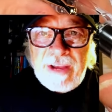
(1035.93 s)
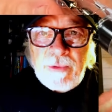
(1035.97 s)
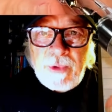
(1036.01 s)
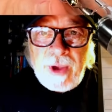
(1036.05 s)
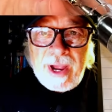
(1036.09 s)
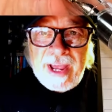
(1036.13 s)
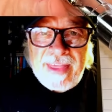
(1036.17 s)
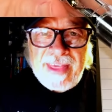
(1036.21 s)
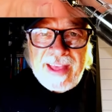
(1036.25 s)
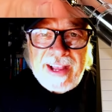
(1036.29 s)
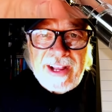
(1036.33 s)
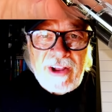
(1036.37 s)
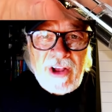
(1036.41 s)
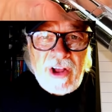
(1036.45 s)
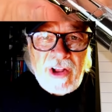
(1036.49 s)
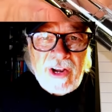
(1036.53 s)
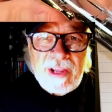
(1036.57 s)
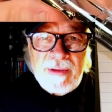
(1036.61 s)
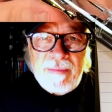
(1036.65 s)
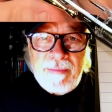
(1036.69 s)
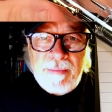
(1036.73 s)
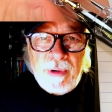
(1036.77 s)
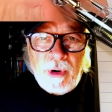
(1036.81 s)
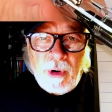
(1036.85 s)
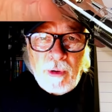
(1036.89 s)
why they call
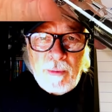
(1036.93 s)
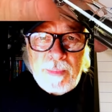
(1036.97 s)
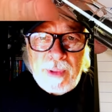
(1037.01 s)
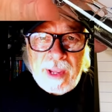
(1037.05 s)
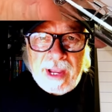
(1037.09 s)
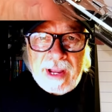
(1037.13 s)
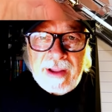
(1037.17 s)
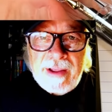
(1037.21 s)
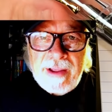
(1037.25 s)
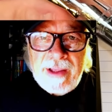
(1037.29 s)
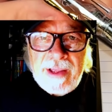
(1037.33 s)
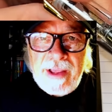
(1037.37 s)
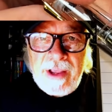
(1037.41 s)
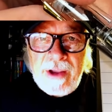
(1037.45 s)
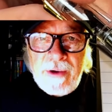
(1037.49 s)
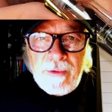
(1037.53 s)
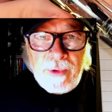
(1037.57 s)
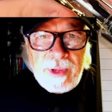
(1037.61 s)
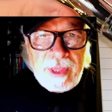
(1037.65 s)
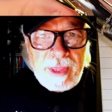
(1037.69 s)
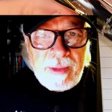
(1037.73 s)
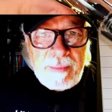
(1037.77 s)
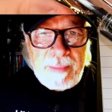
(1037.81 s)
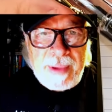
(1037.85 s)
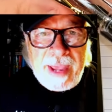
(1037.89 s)
it burping
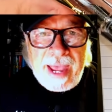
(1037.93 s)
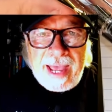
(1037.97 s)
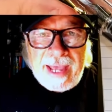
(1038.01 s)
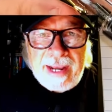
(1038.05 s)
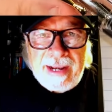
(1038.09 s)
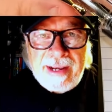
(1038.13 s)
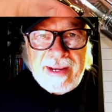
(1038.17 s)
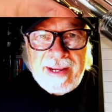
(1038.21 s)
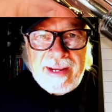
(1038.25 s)
with a pen.